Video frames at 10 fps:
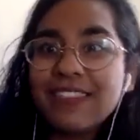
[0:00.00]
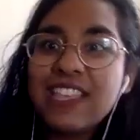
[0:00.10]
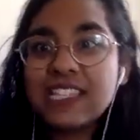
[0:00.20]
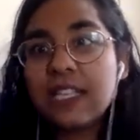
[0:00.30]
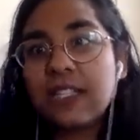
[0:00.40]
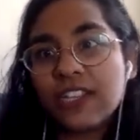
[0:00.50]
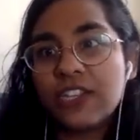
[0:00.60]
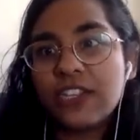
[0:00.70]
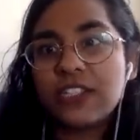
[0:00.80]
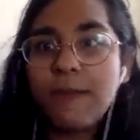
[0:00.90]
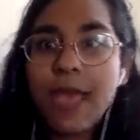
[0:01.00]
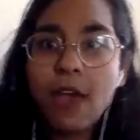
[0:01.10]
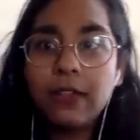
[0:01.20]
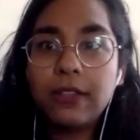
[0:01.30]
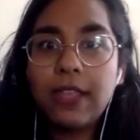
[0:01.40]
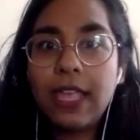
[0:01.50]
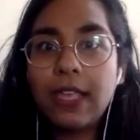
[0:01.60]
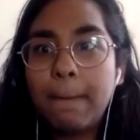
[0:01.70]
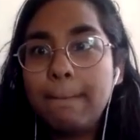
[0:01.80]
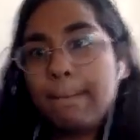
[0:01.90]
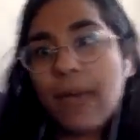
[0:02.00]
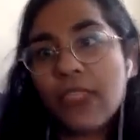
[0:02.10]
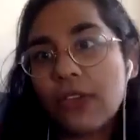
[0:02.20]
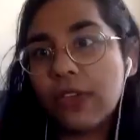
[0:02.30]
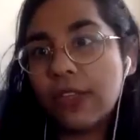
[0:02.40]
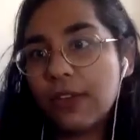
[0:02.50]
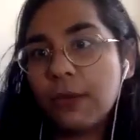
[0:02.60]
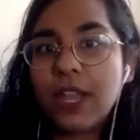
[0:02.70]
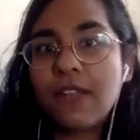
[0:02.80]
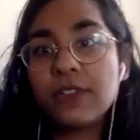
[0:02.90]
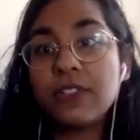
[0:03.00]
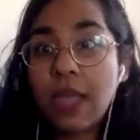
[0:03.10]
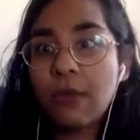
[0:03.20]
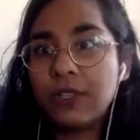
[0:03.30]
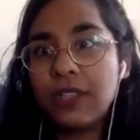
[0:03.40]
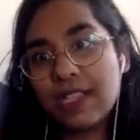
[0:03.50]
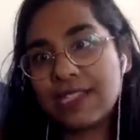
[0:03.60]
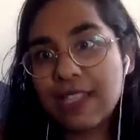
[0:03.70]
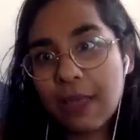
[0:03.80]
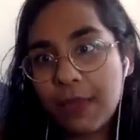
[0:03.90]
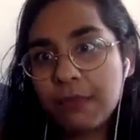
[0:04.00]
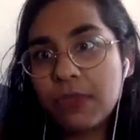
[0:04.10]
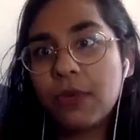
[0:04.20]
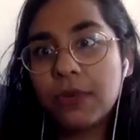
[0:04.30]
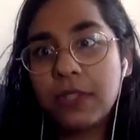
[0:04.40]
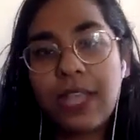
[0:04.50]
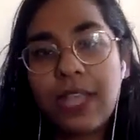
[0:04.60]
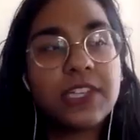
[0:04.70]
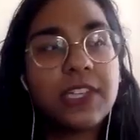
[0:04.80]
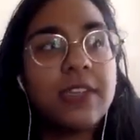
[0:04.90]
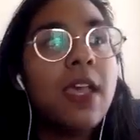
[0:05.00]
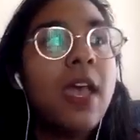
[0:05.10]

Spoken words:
this collection is about like motherhood or whatever, that would like sum up the whole collection.